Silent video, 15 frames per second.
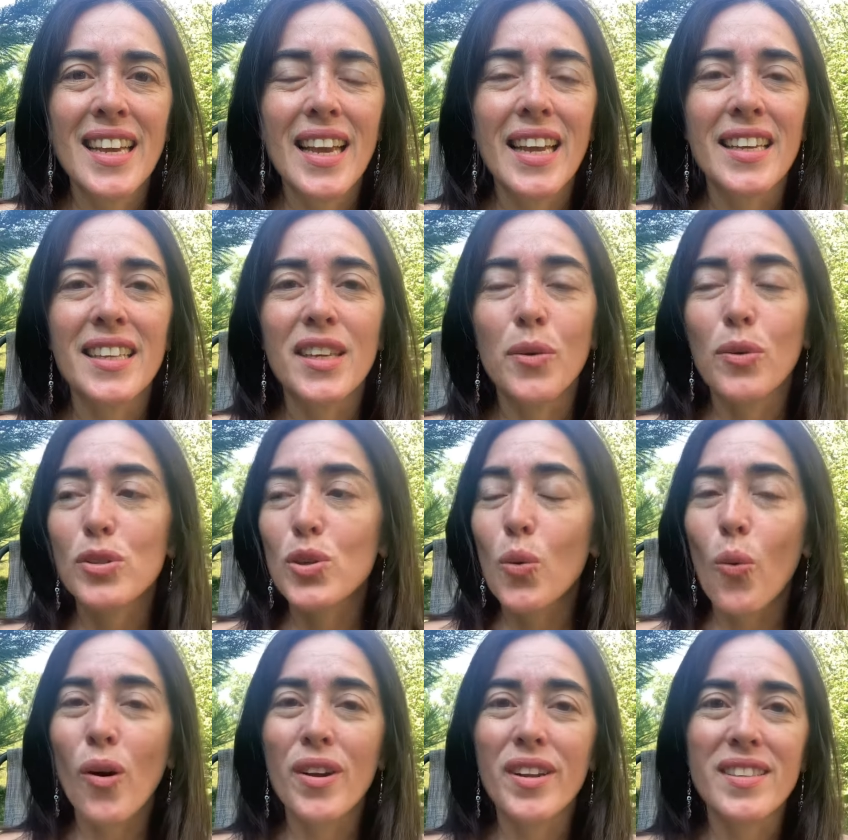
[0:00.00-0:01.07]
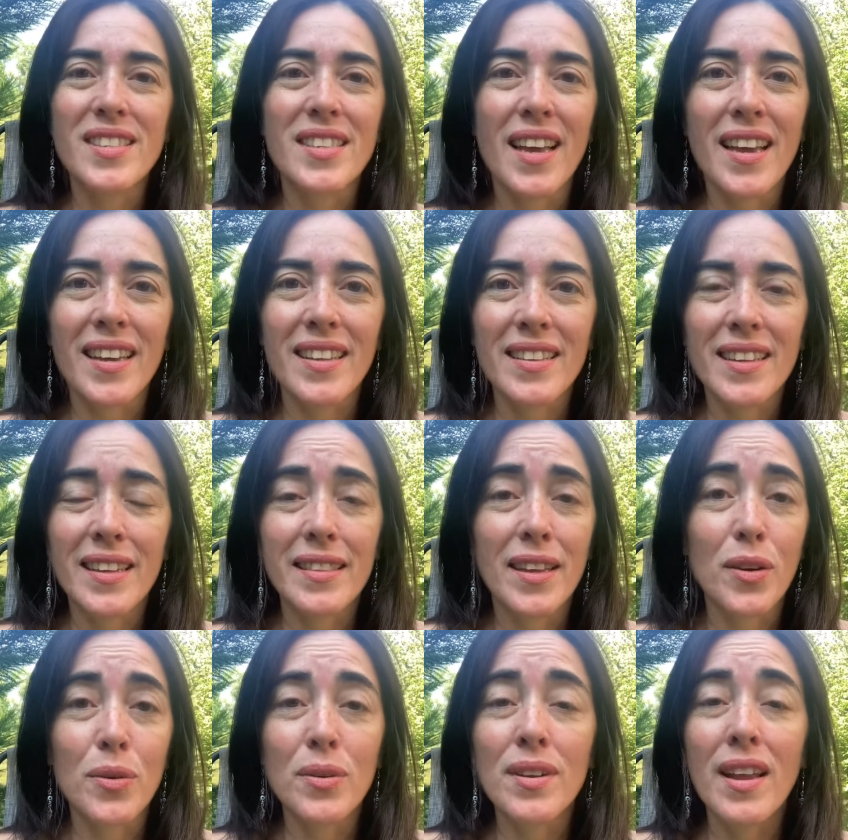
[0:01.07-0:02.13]
and he was quoted saying that they
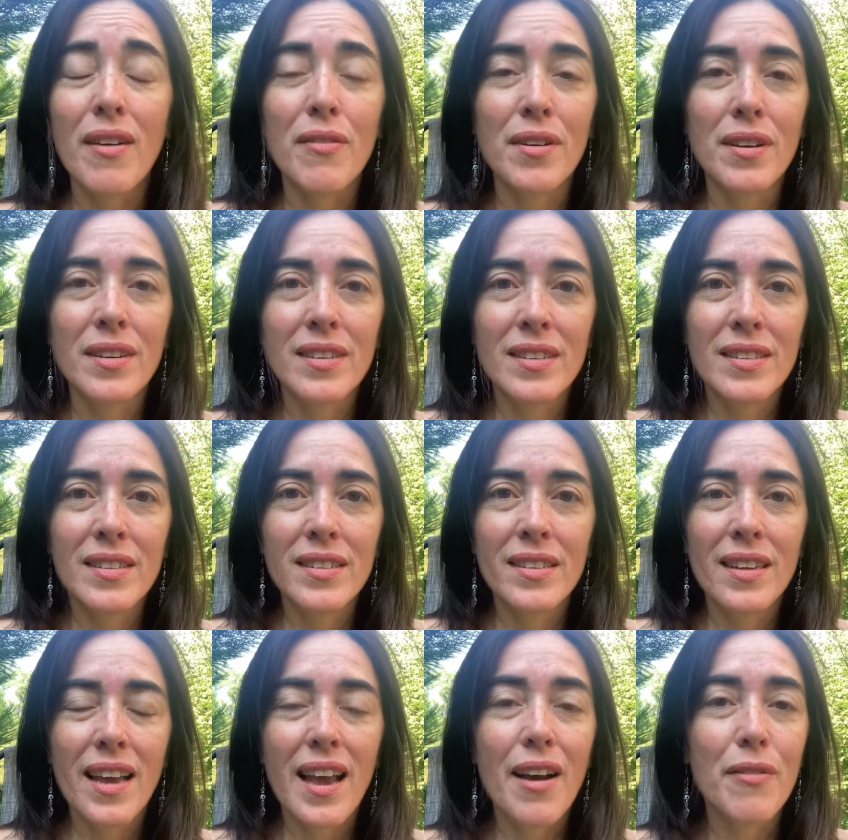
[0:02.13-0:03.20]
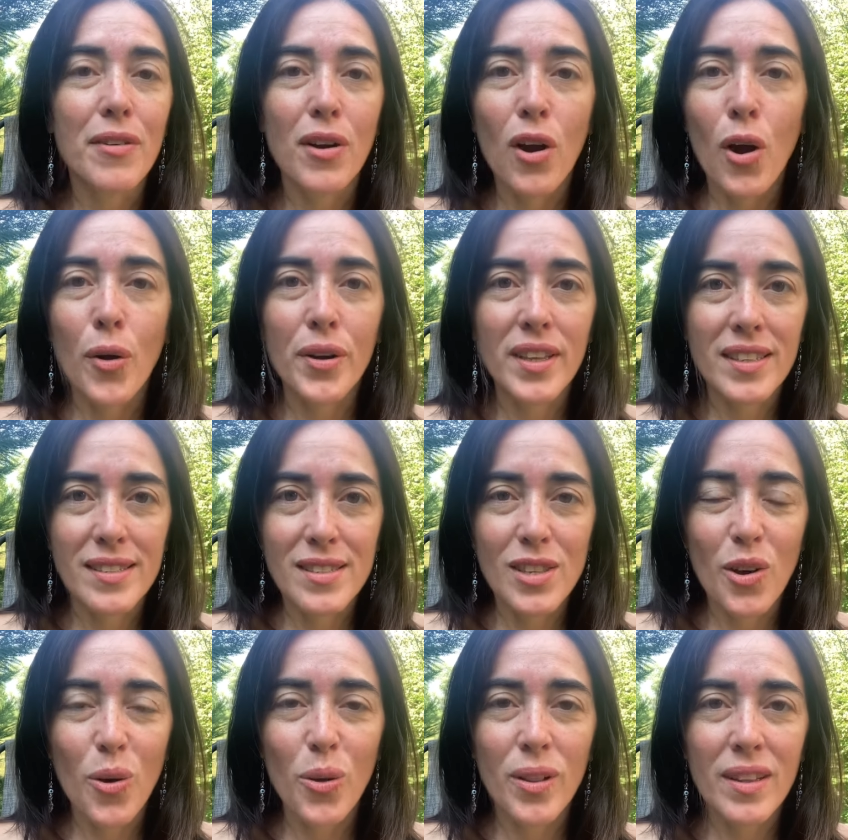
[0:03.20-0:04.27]
could never, ever own his
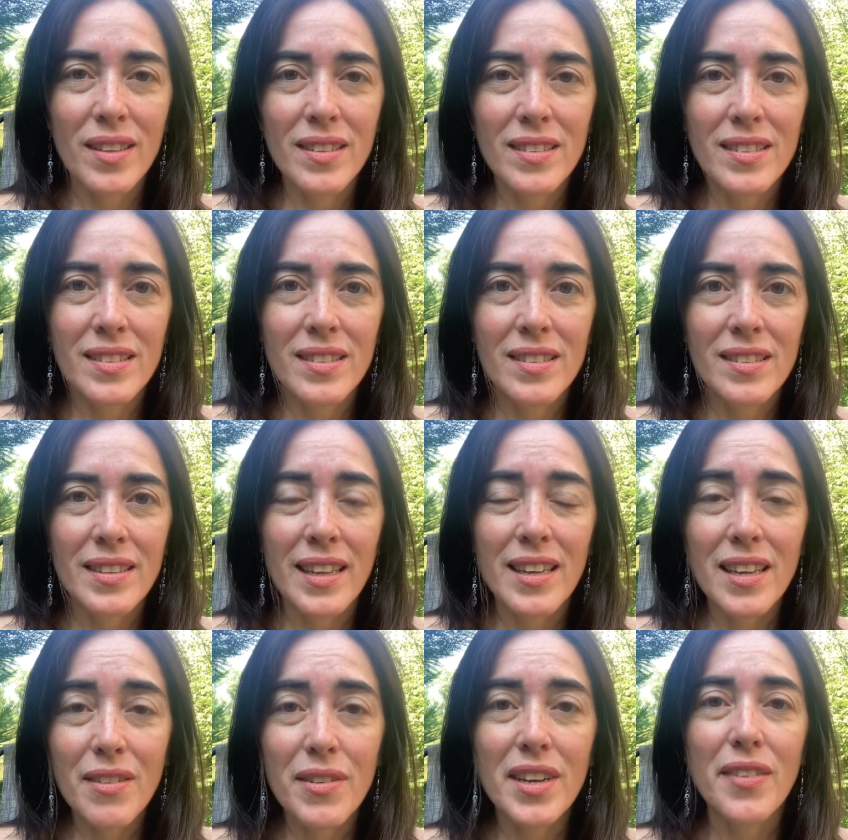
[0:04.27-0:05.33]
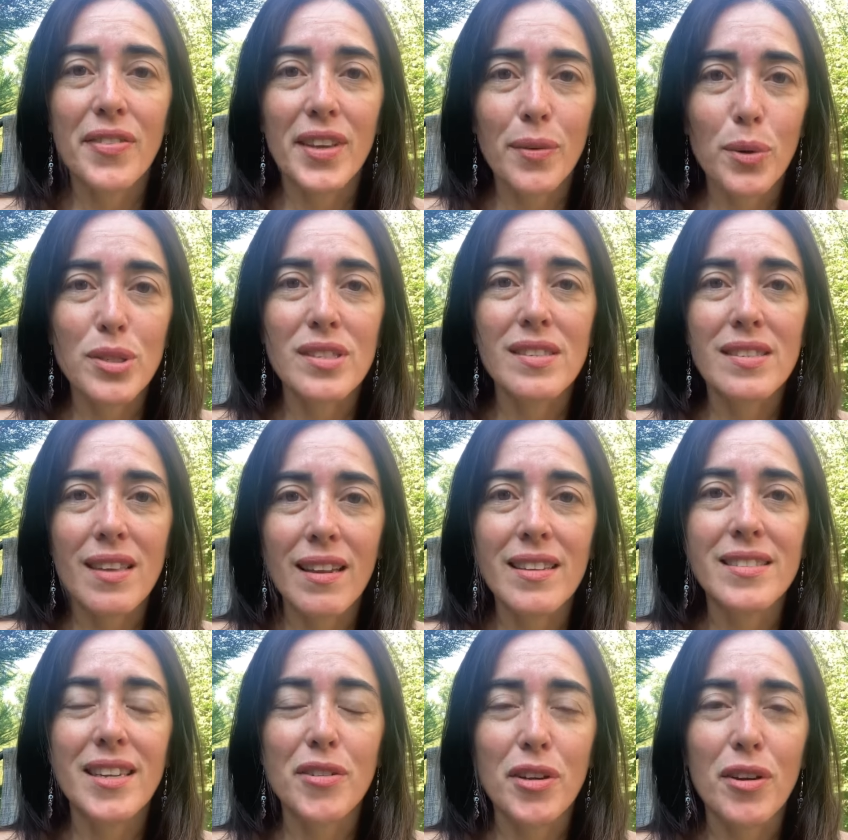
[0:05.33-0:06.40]
soul. That even if he was in
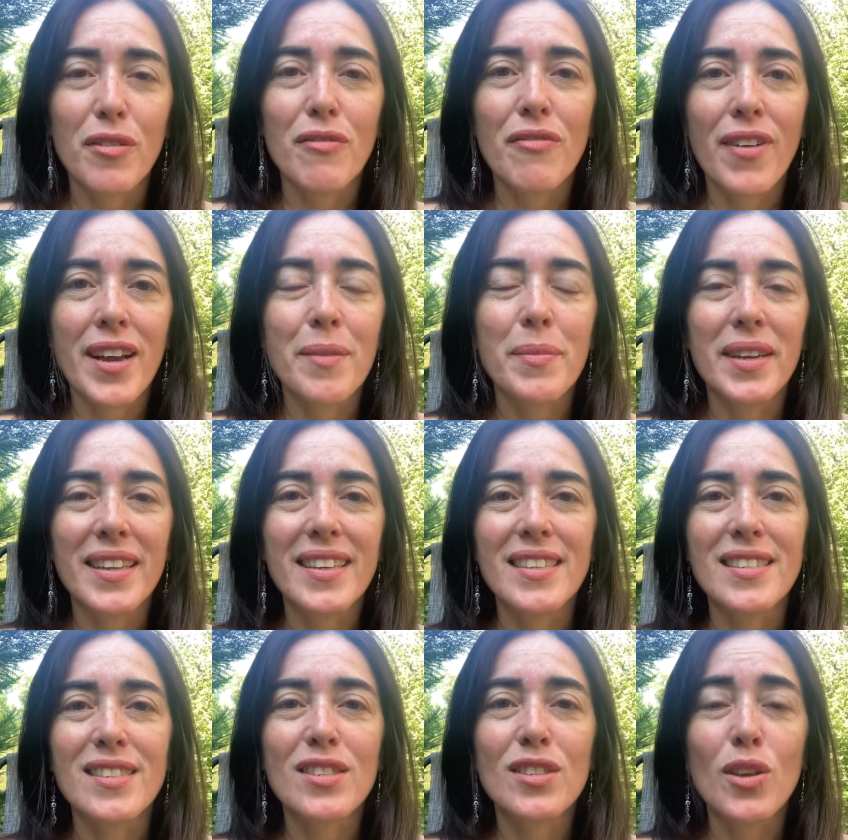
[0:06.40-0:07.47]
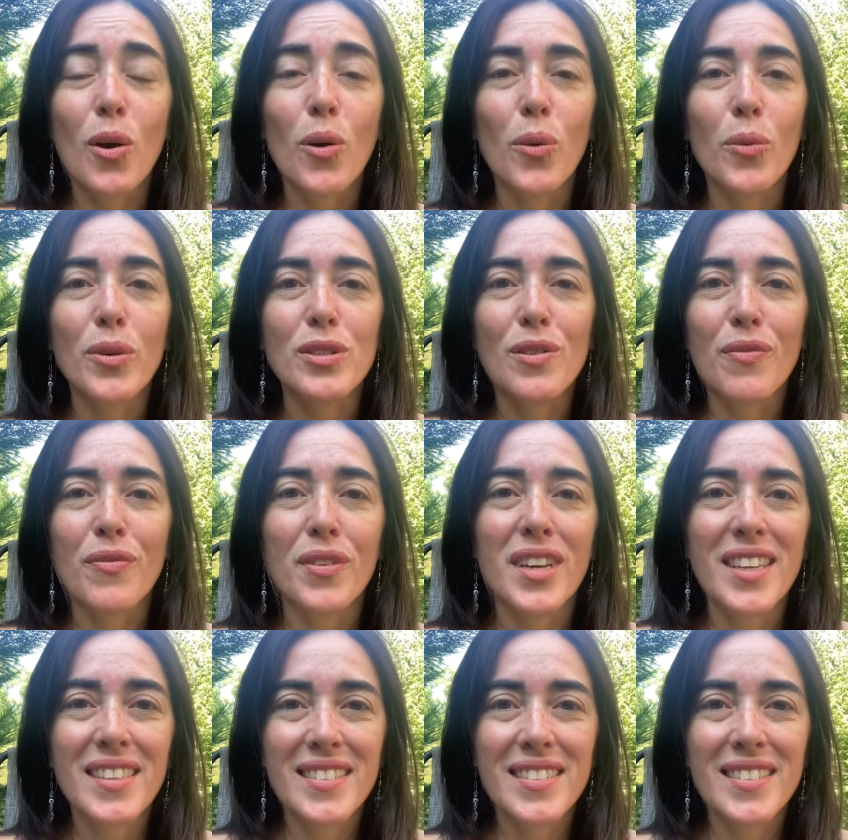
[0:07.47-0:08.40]
solitary confinement, his soul was free.